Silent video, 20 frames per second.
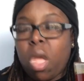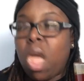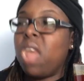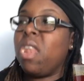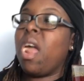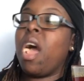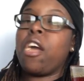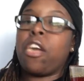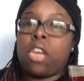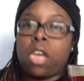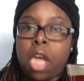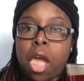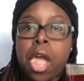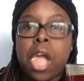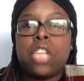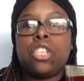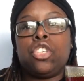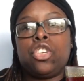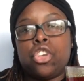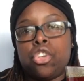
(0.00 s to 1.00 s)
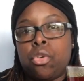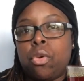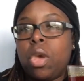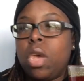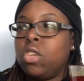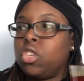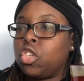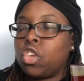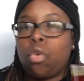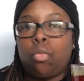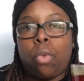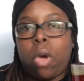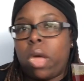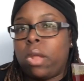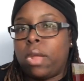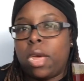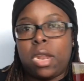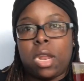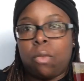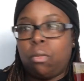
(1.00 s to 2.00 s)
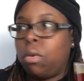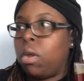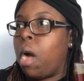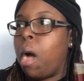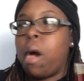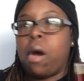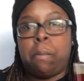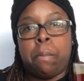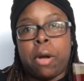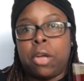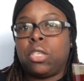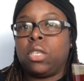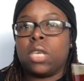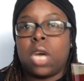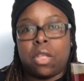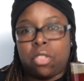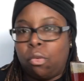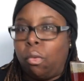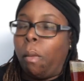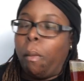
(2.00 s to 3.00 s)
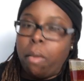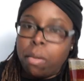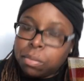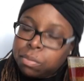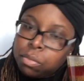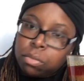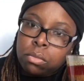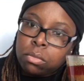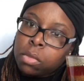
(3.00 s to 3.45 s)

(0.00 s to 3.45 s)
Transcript: And I guarantee you, he's somewhere laid up with a bunch of other women.